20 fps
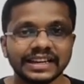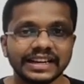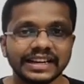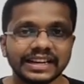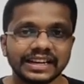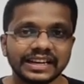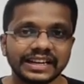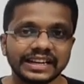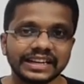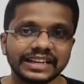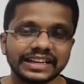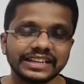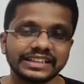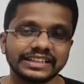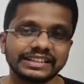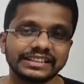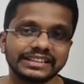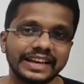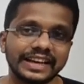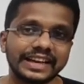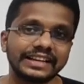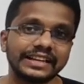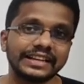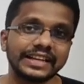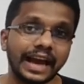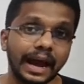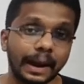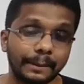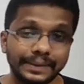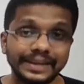like the
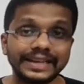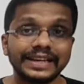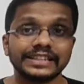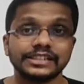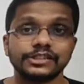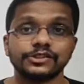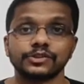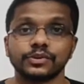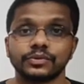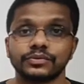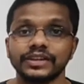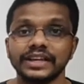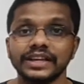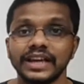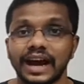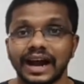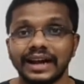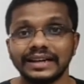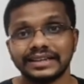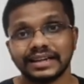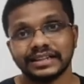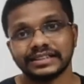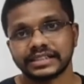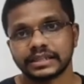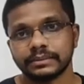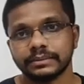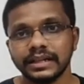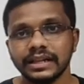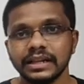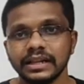applications of the
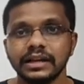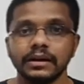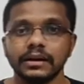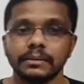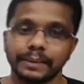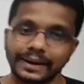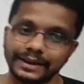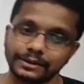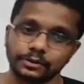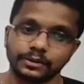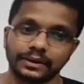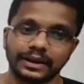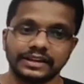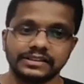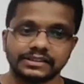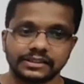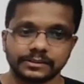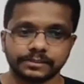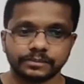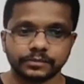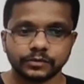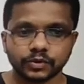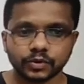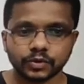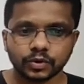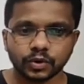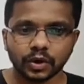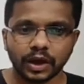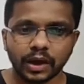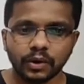unculturable microorganism.
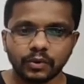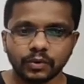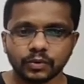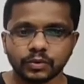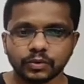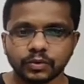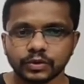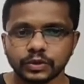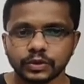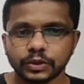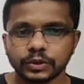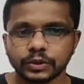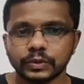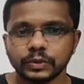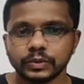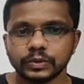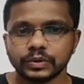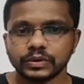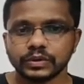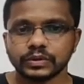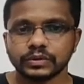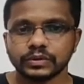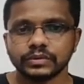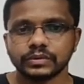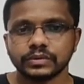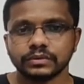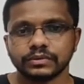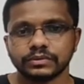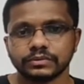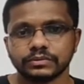So how do
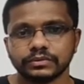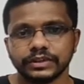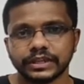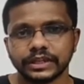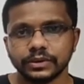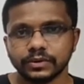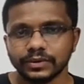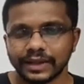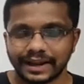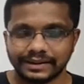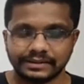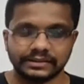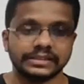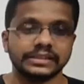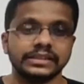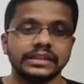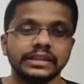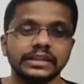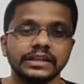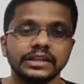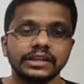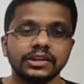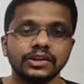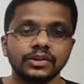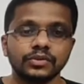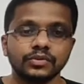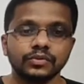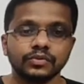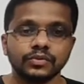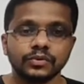we do that?
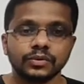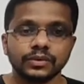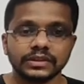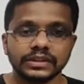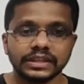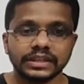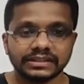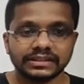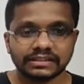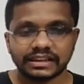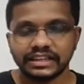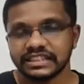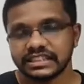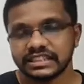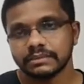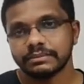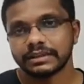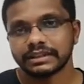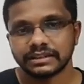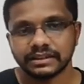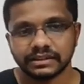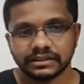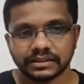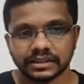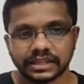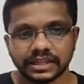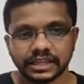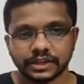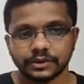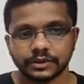The traditional method,
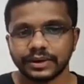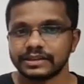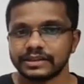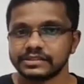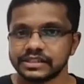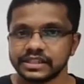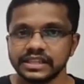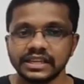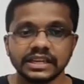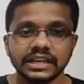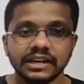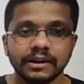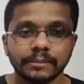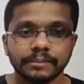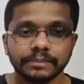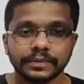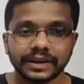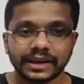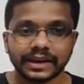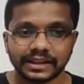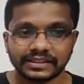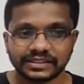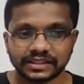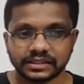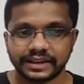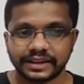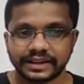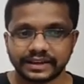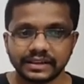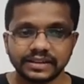here you can see the culture
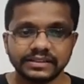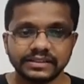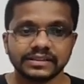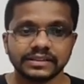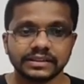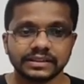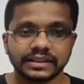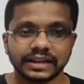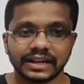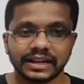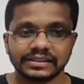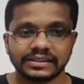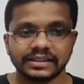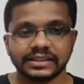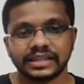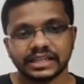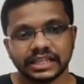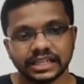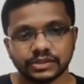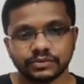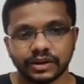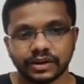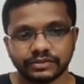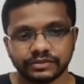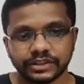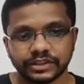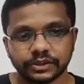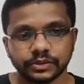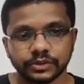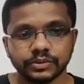techniques. In the culture techniques, what
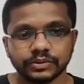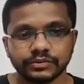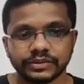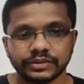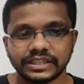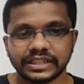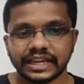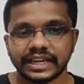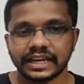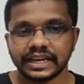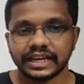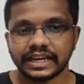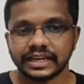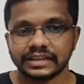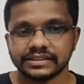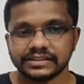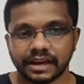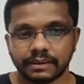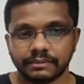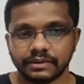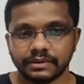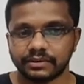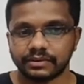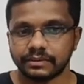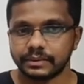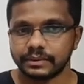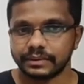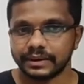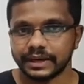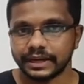we do, we take a sample from
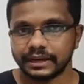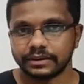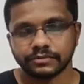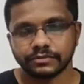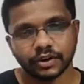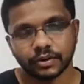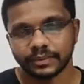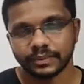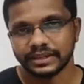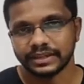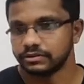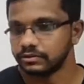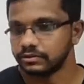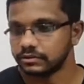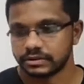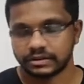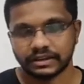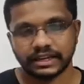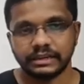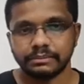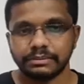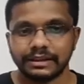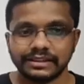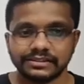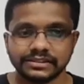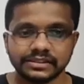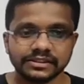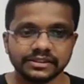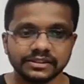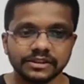the environment or any
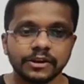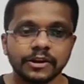places.